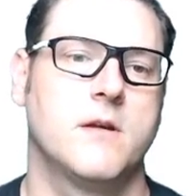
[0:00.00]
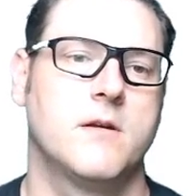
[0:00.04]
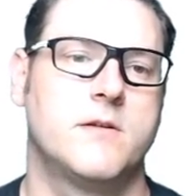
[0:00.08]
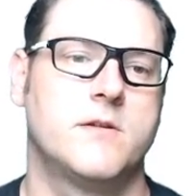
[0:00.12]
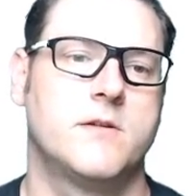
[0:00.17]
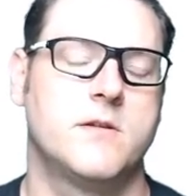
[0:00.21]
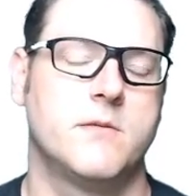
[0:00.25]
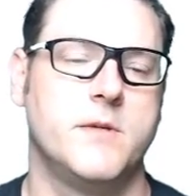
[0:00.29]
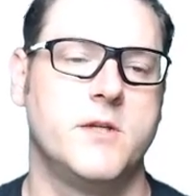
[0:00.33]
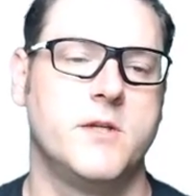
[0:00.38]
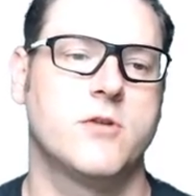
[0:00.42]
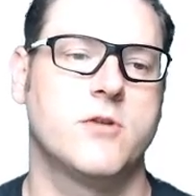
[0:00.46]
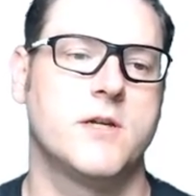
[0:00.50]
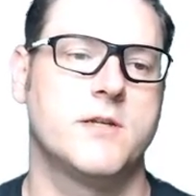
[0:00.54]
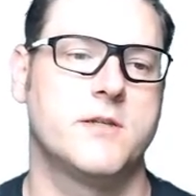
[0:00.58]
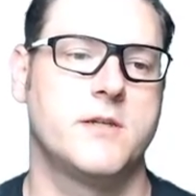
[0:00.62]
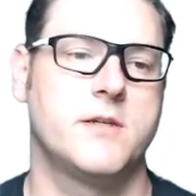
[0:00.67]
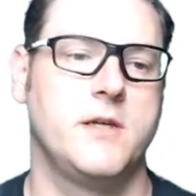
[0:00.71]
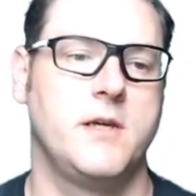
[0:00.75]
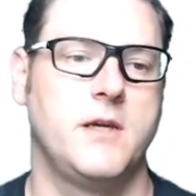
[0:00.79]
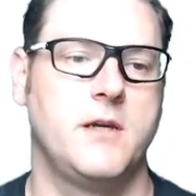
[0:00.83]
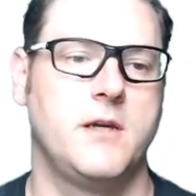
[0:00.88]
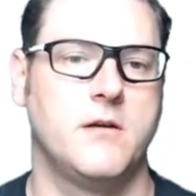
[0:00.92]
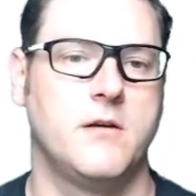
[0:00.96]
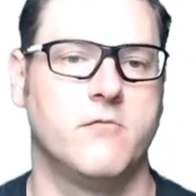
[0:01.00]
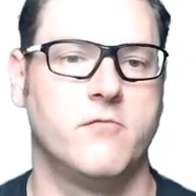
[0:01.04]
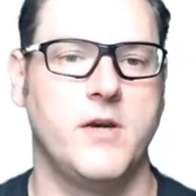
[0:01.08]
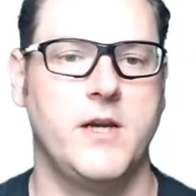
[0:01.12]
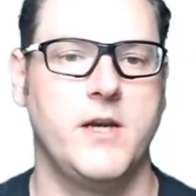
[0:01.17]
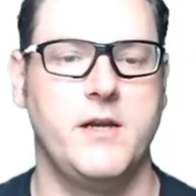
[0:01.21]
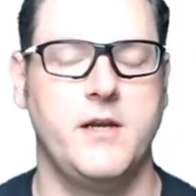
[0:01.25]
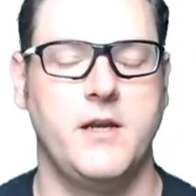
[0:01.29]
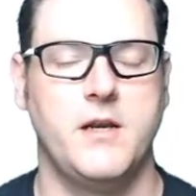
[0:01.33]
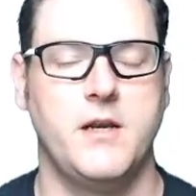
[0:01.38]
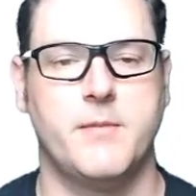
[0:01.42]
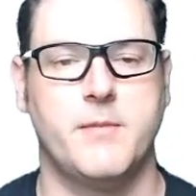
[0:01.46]
Some interesting
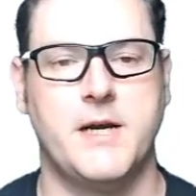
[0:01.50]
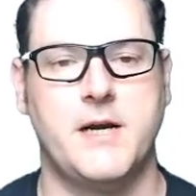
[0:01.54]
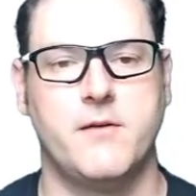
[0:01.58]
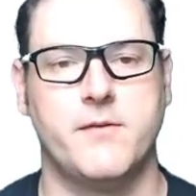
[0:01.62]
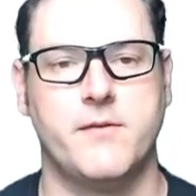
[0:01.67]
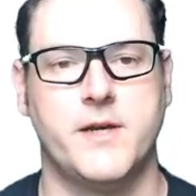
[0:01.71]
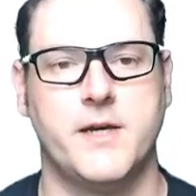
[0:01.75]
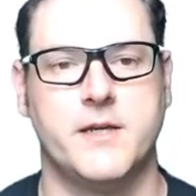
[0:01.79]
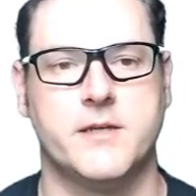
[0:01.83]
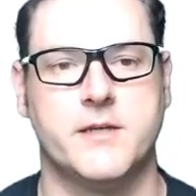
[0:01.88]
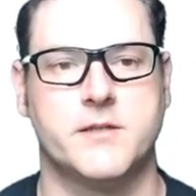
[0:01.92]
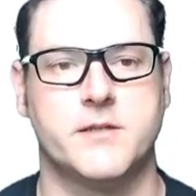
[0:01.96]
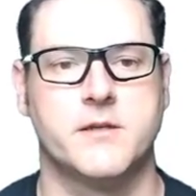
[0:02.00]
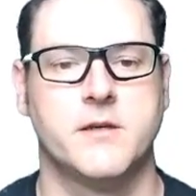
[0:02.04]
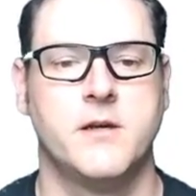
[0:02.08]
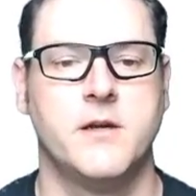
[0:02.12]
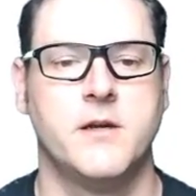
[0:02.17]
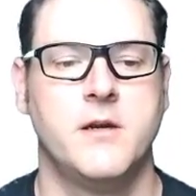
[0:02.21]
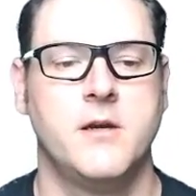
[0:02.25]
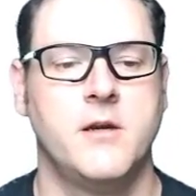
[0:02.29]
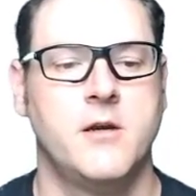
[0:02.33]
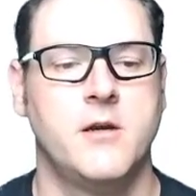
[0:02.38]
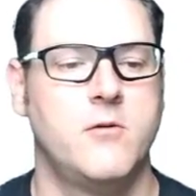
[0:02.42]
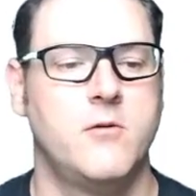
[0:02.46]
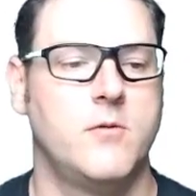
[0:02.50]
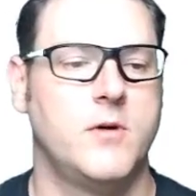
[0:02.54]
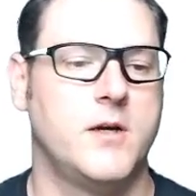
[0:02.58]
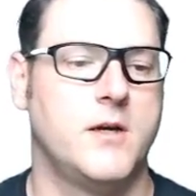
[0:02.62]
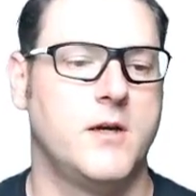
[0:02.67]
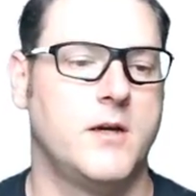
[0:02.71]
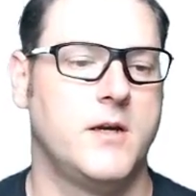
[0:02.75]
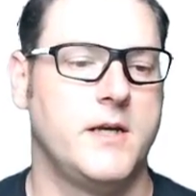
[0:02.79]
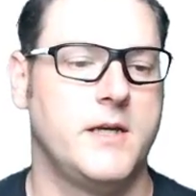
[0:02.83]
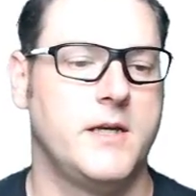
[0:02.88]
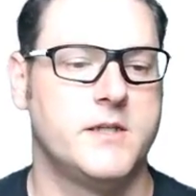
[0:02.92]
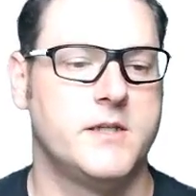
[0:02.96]
reading about this
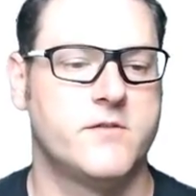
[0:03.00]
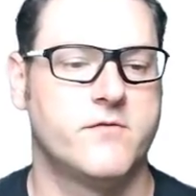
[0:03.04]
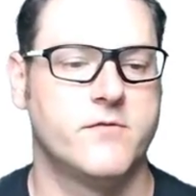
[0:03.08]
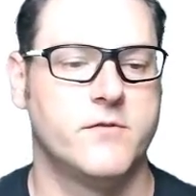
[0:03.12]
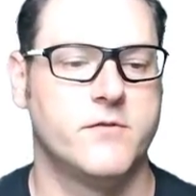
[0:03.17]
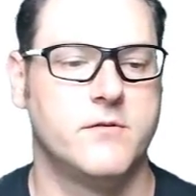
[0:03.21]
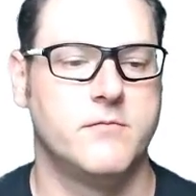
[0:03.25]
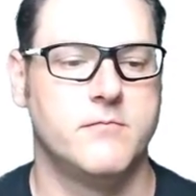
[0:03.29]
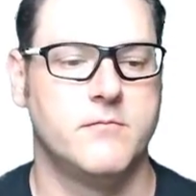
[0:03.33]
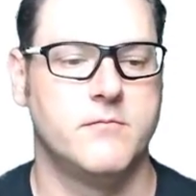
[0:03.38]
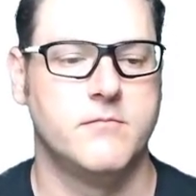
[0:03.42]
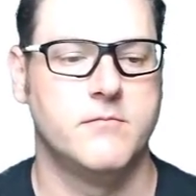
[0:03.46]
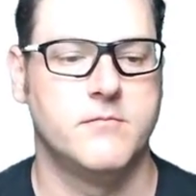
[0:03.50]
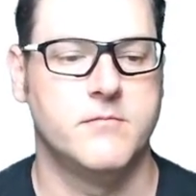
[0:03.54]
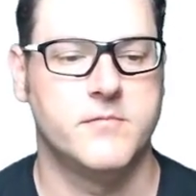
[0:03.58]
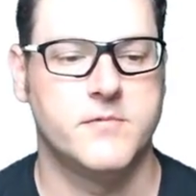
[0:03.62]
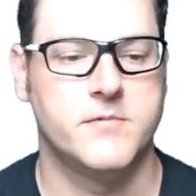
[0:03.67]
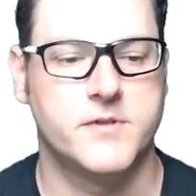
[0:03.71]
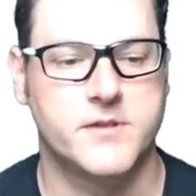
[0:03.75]
is from